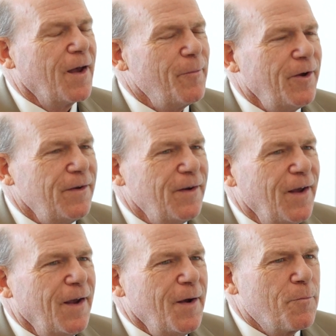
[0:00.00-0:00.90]
I mean,
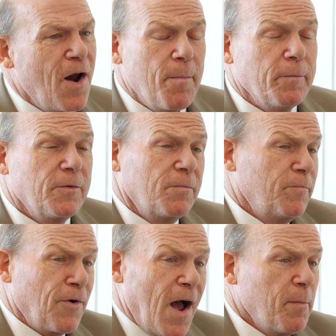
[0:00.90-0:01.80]
problems
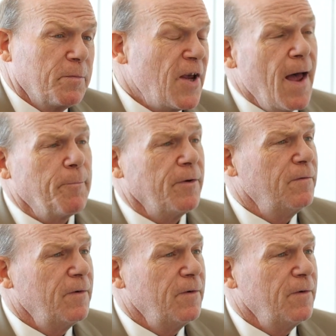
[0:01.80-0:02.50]
happen.